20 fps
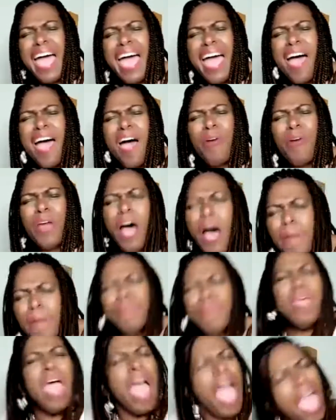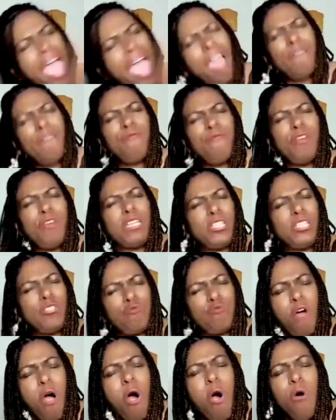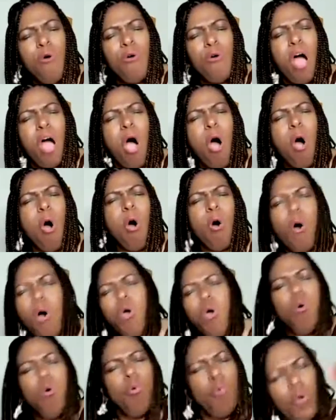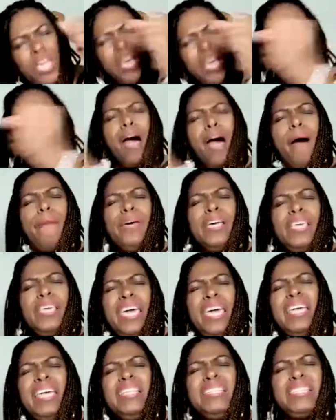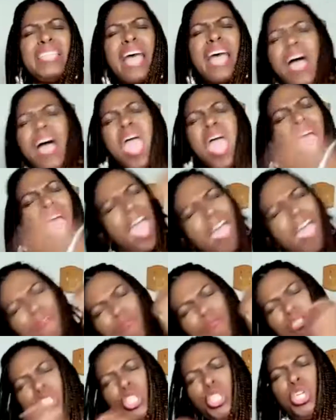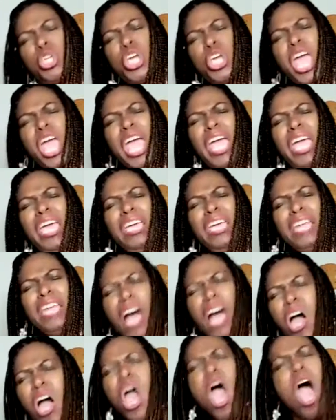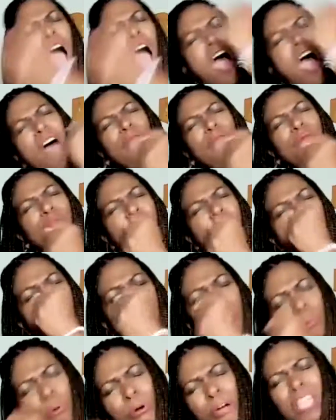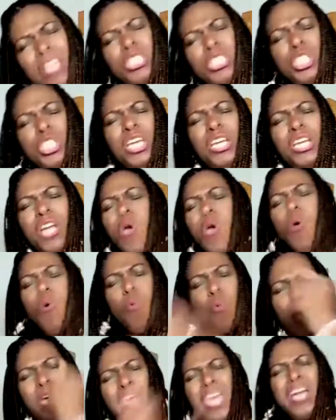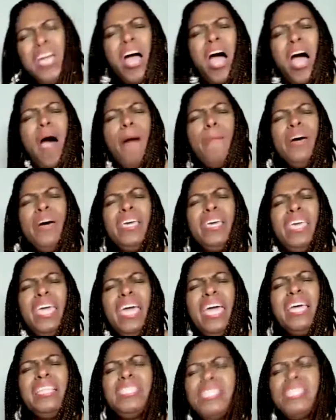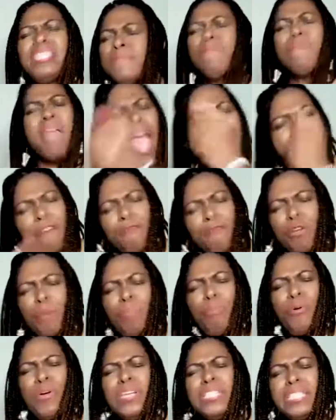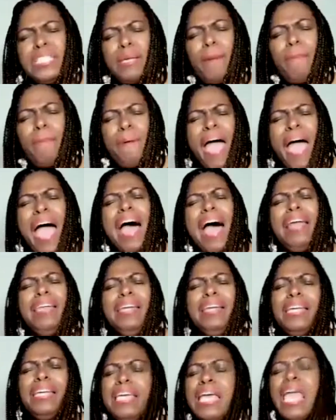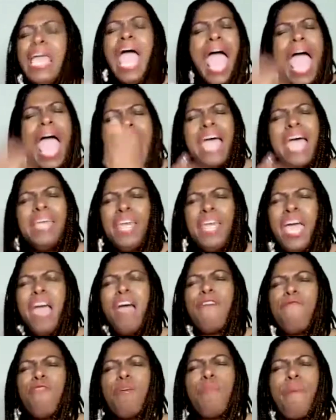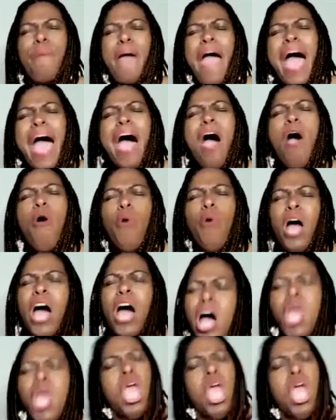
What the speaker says: down every stronghold. We come against every chain of oppression. We come against every principality and every power,